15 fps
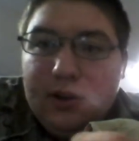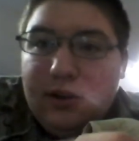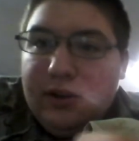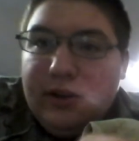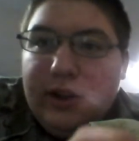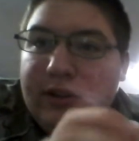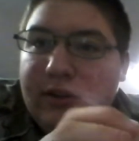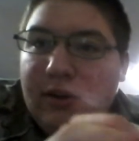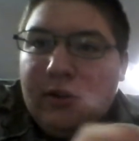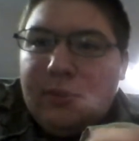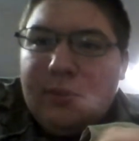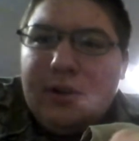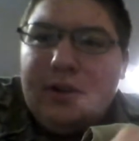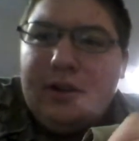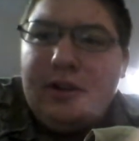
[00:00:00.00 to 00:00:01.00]
That's all I'm
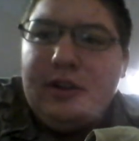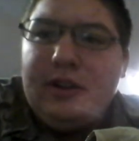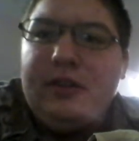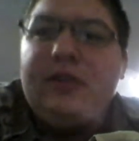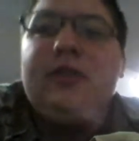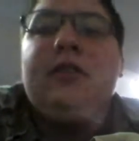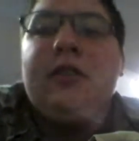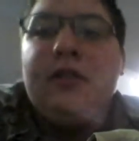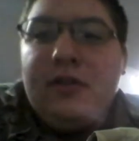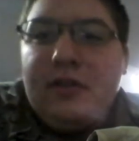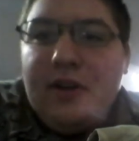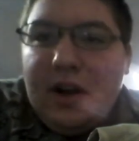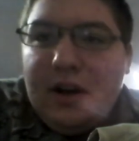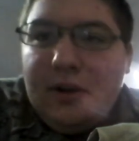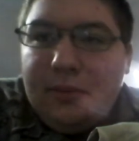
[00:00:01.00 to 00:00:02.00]
gonna do, because they're
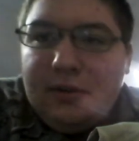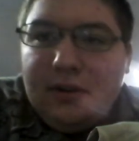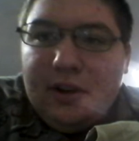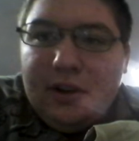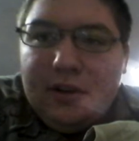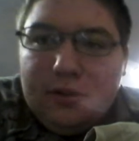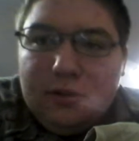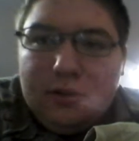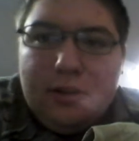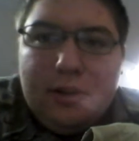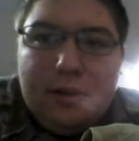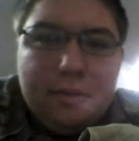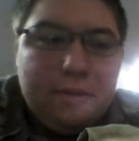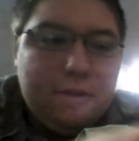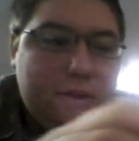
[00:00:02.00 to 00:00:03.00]
right upstairs,
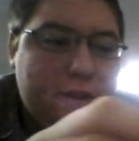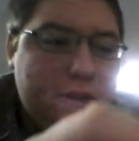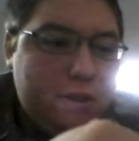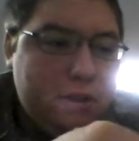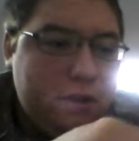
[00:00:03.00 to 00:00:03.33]
literally.